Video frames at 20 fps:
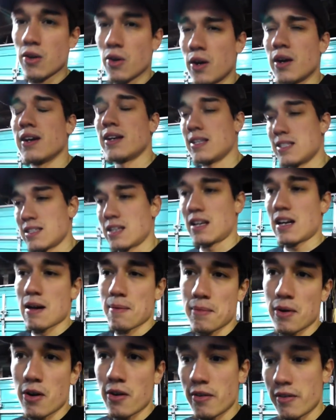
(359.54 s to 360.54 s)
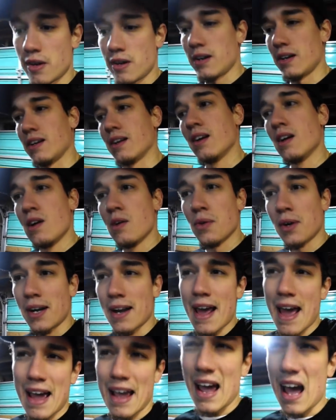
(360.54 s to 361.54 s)
or he's gonna come over and we're
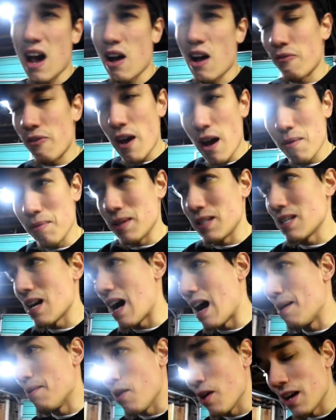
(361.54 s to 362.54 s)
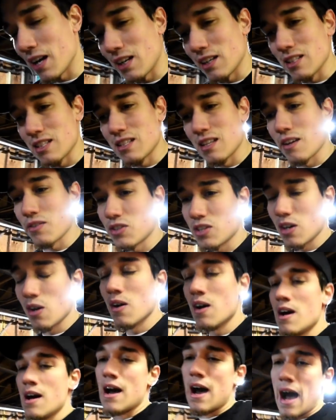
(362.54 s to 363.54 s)
gonna hang family time, all that good stuff.
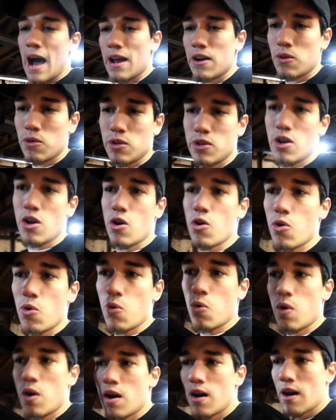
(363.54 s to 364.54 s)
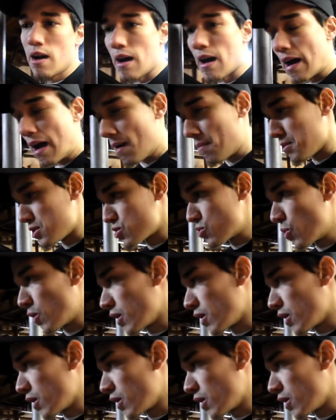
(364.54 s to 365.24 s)
So I don't know how much